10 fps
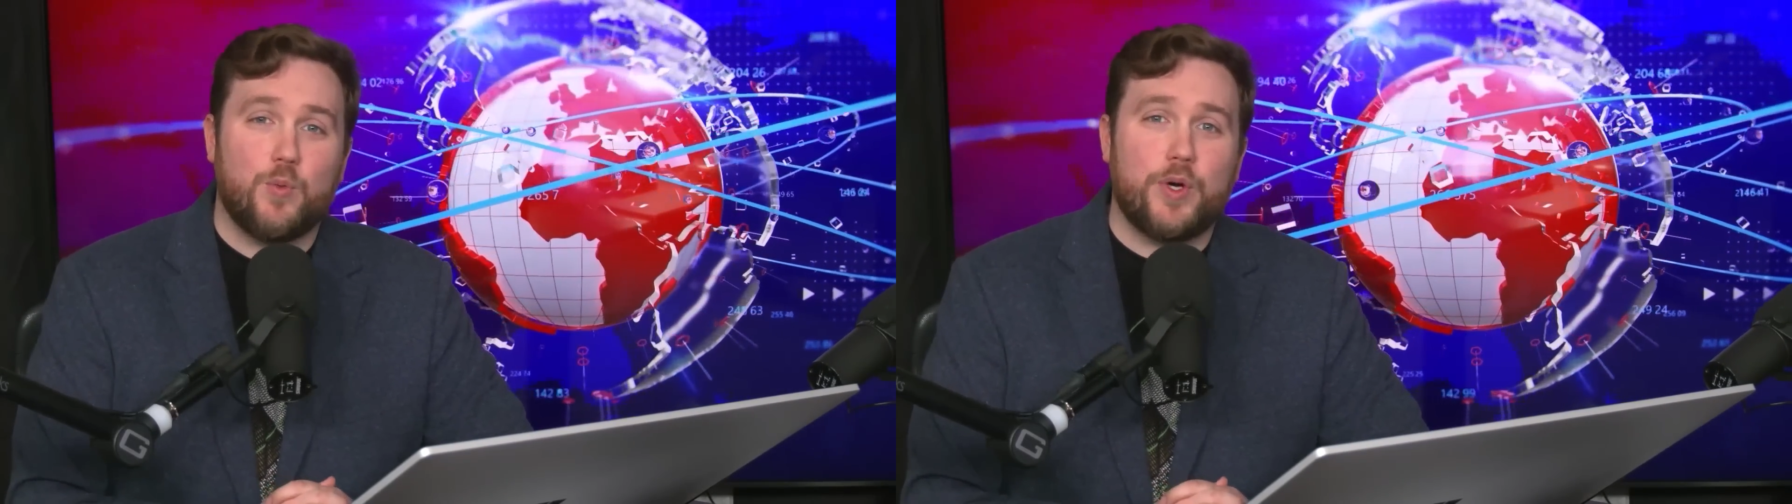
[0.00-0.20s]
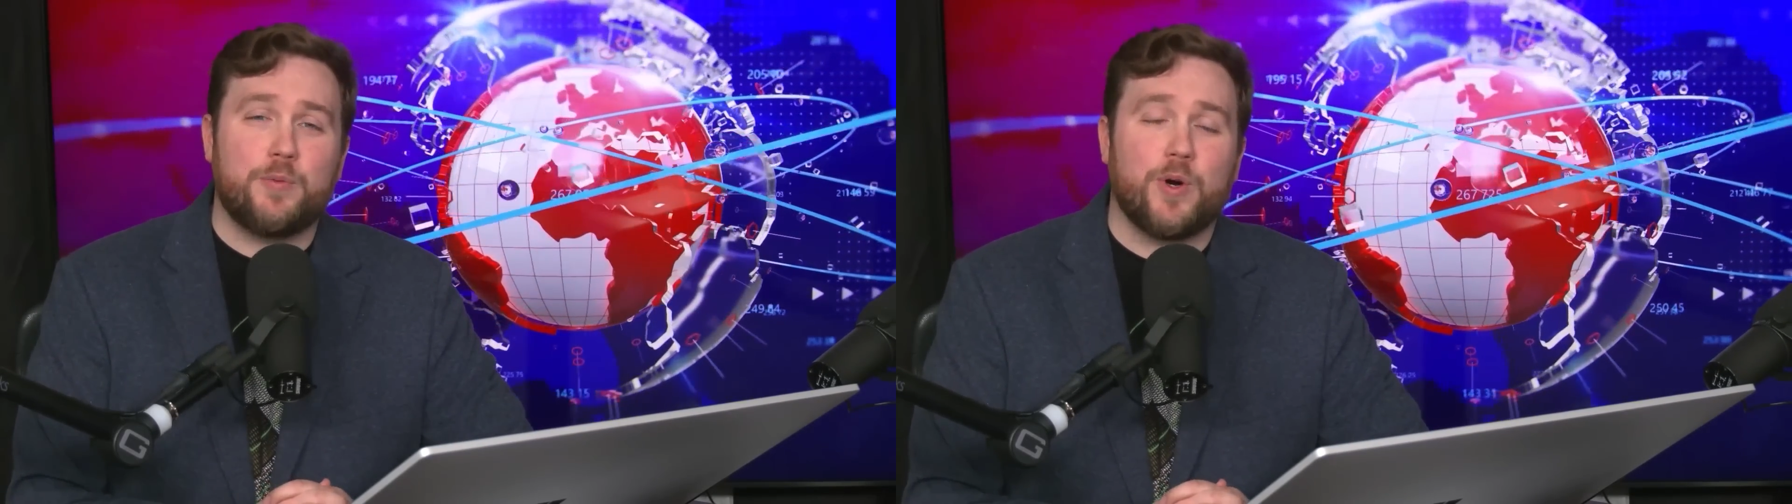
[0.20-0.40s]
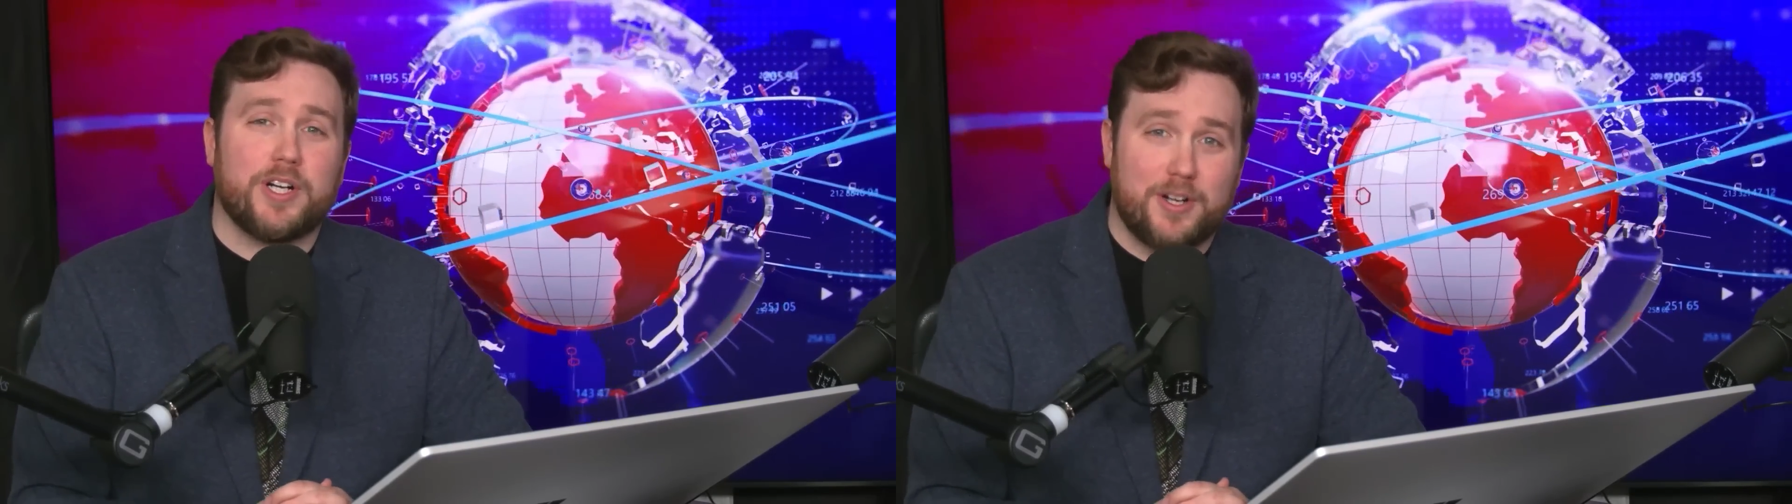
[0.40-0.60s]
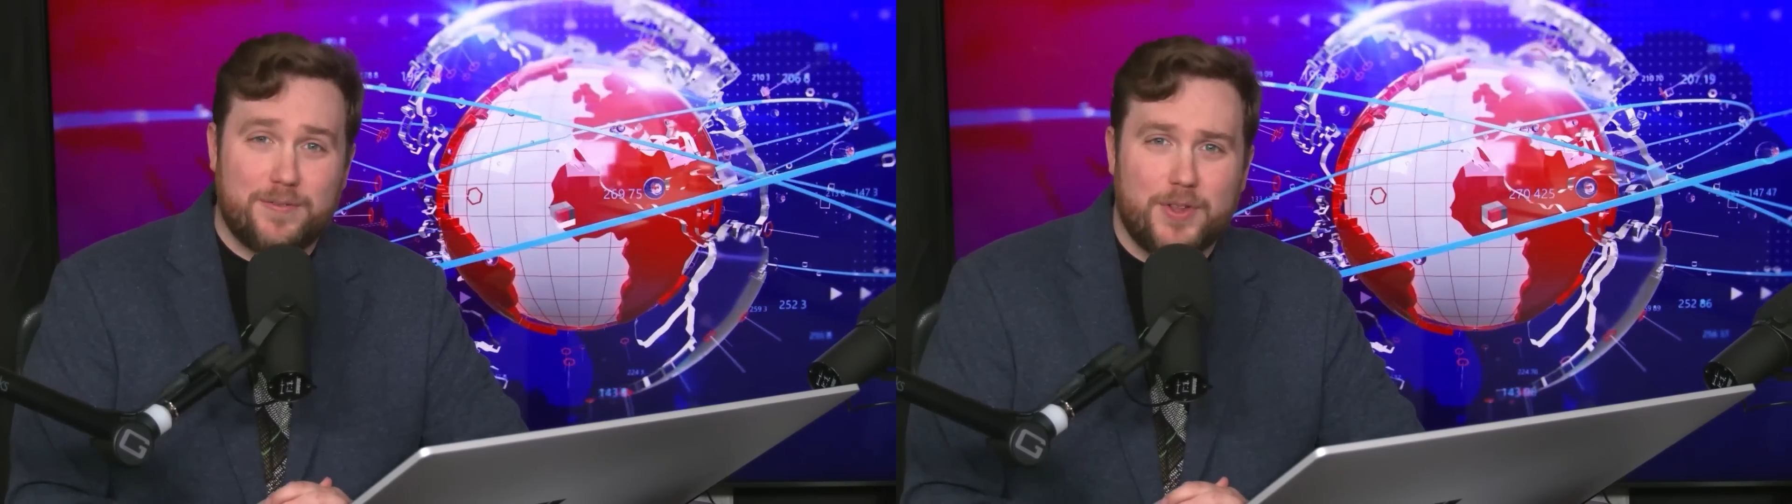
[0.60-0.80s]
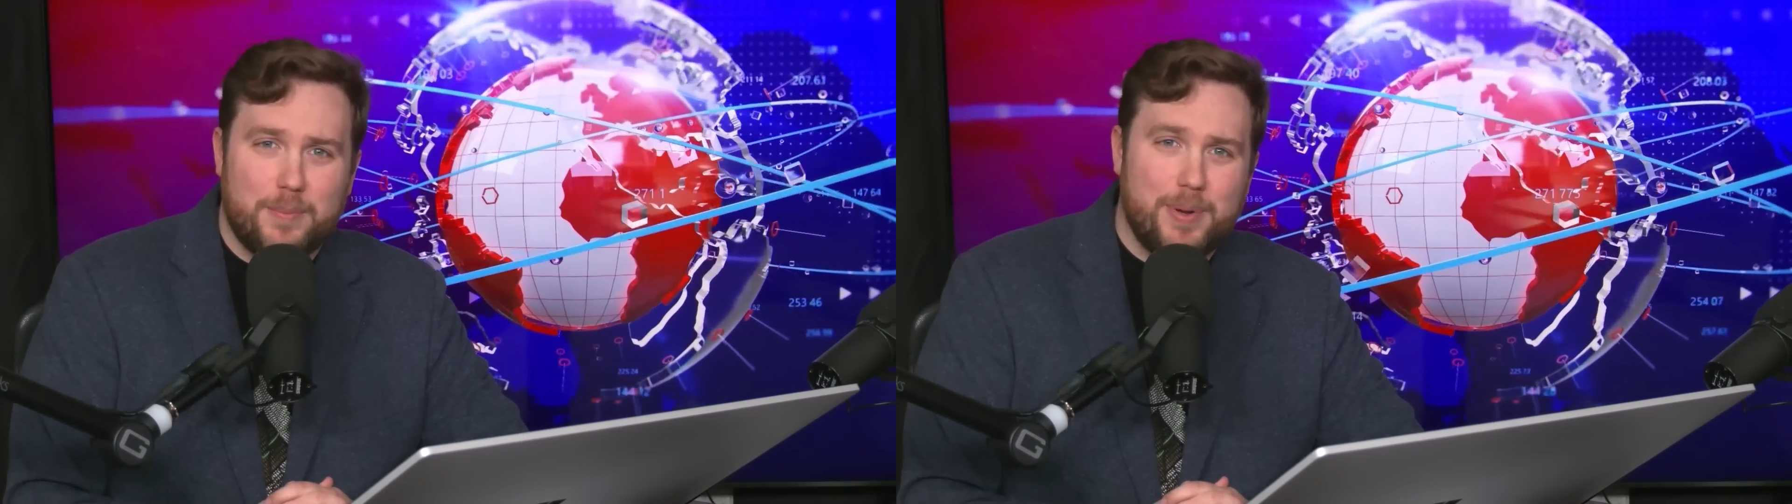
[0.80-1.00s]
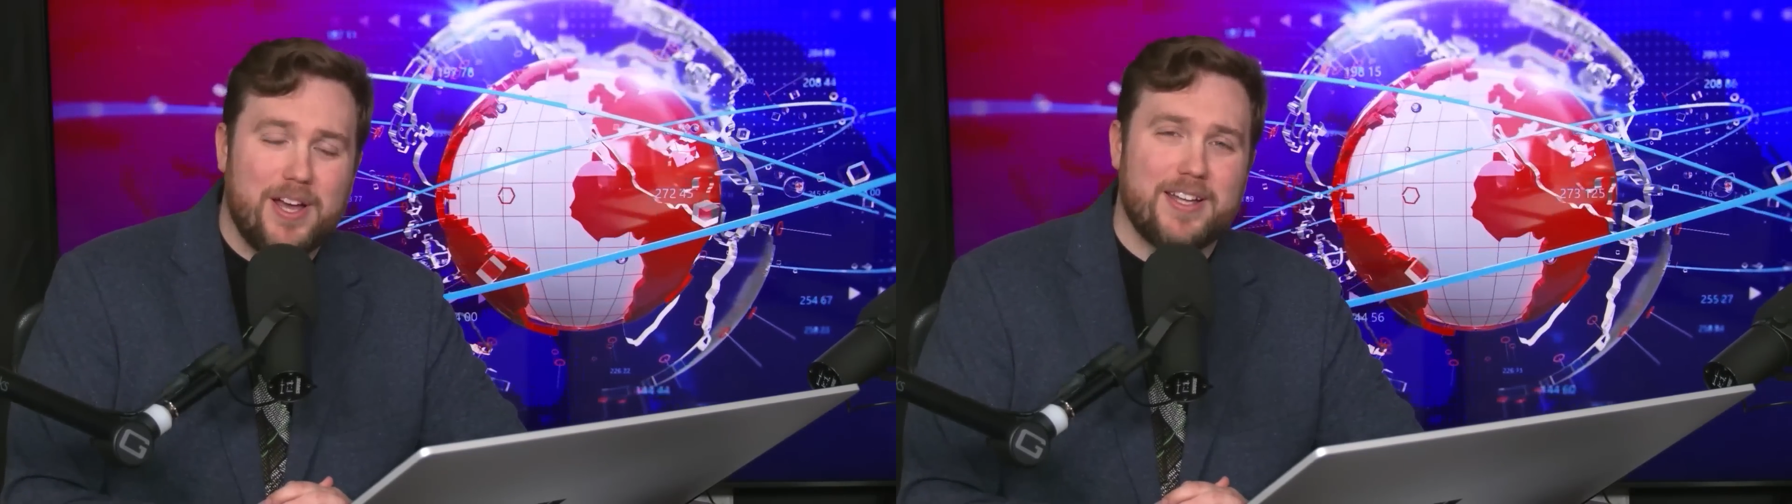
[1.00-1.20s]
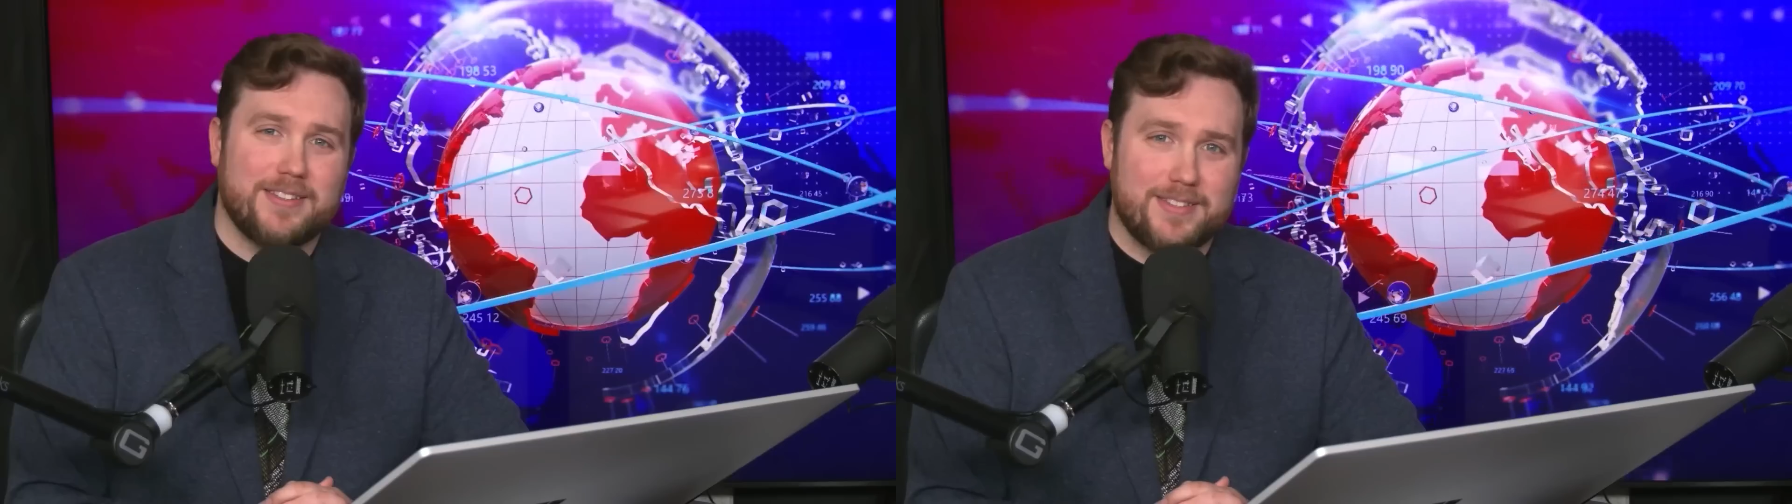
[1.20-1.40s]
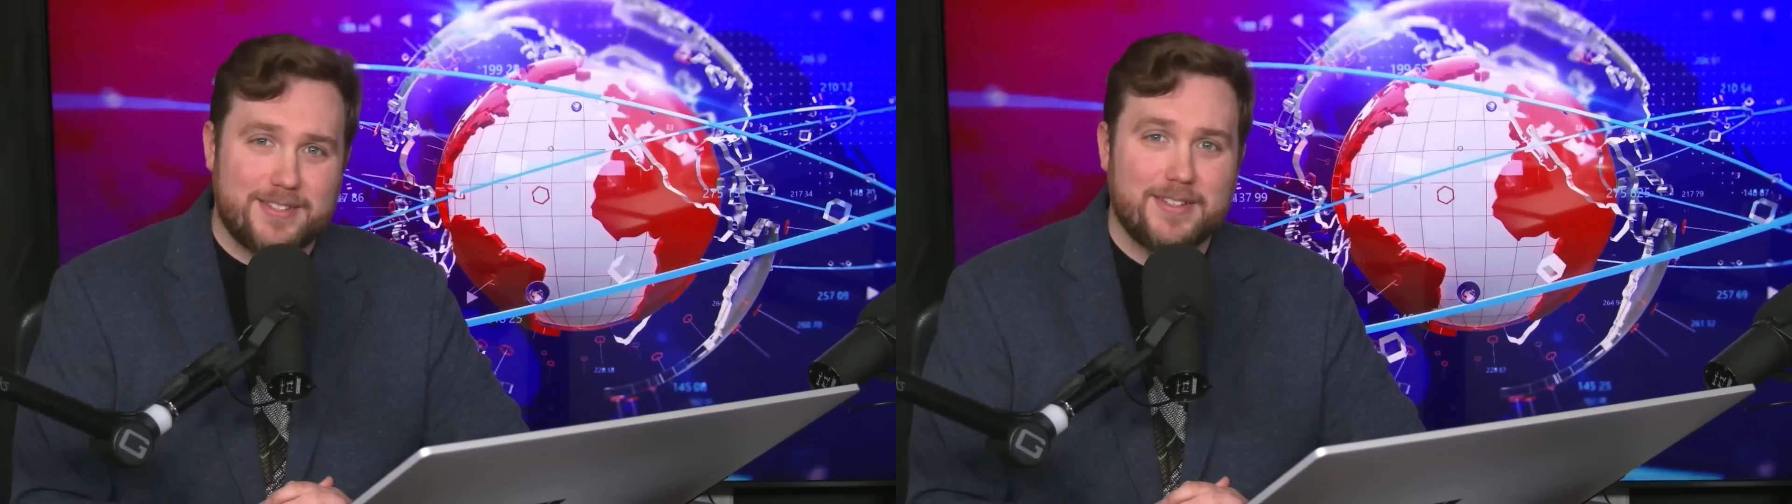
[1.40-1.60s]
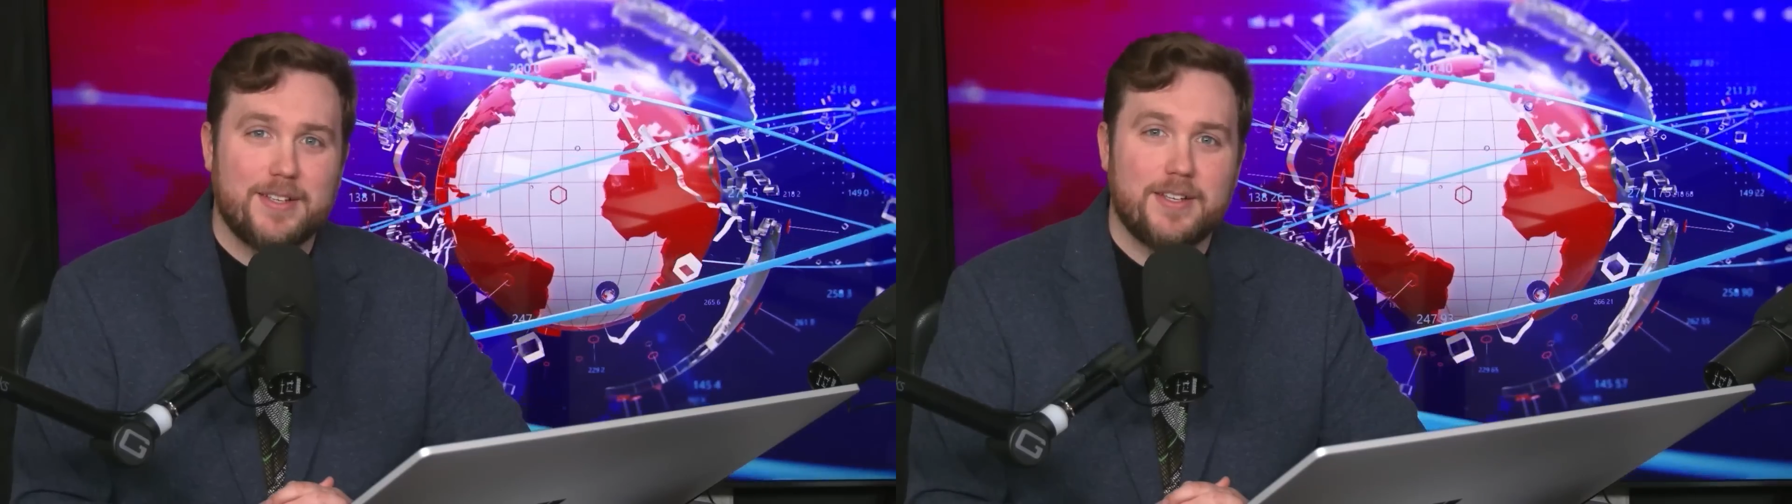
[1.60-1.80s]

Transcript: woodworker for the puns.